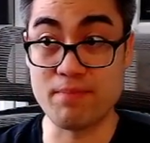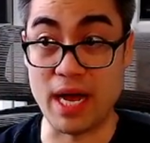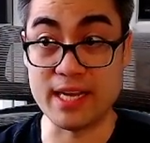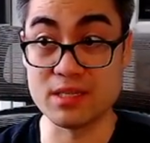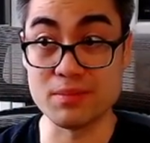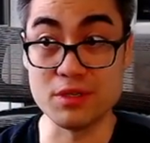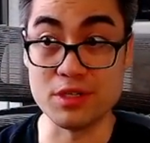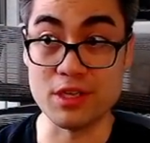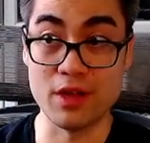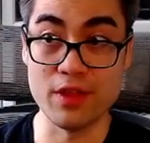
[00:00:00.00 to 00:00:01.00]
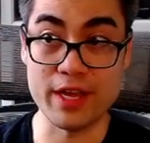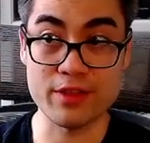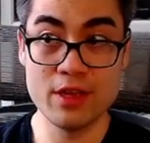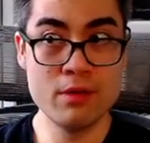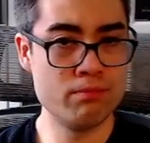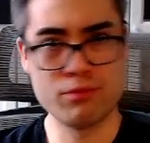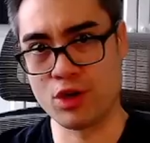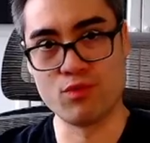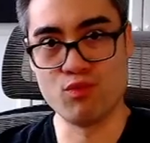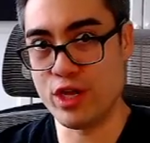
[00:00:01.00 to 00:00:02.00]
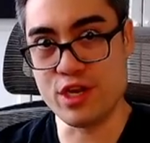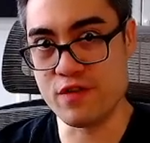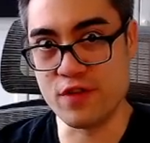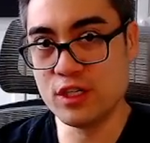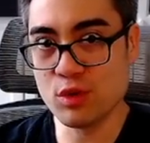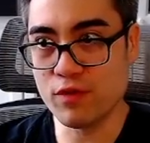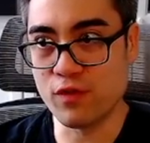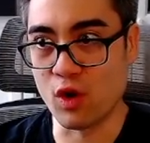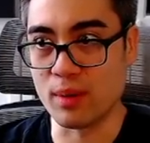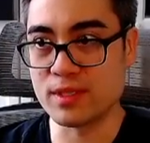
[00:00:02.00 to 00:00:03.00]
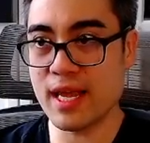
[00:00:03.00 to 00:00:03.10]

bind immunity on their individual forms.